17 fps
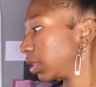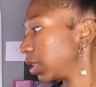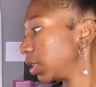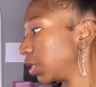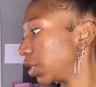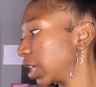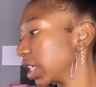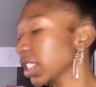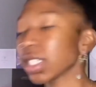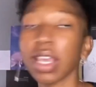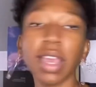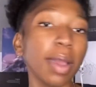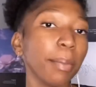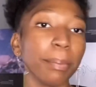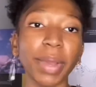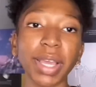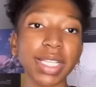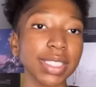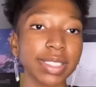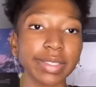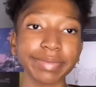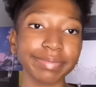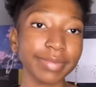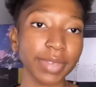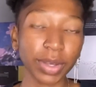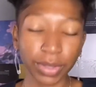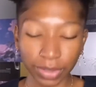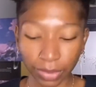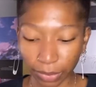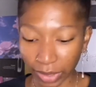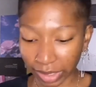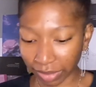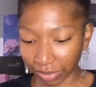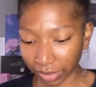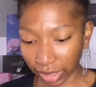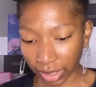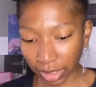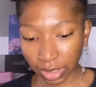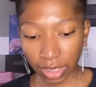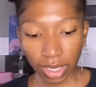the dress, but whatever.